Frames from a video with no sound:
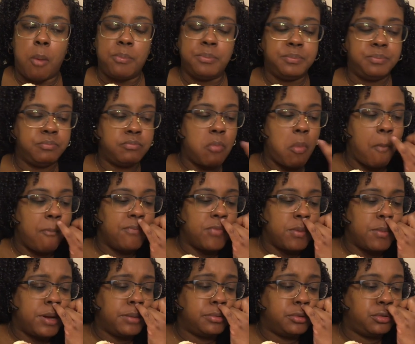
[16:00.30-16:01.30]
The
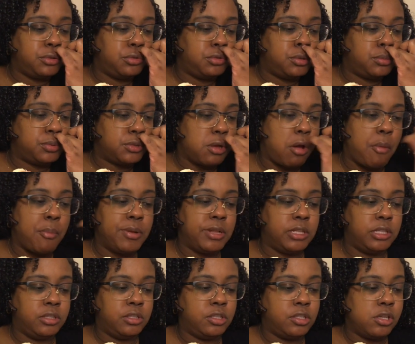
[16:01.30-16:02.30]
barbecue chips are
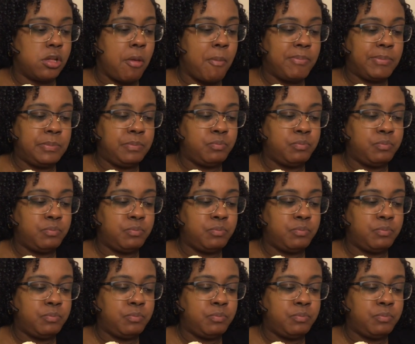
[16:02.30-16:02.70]
really good.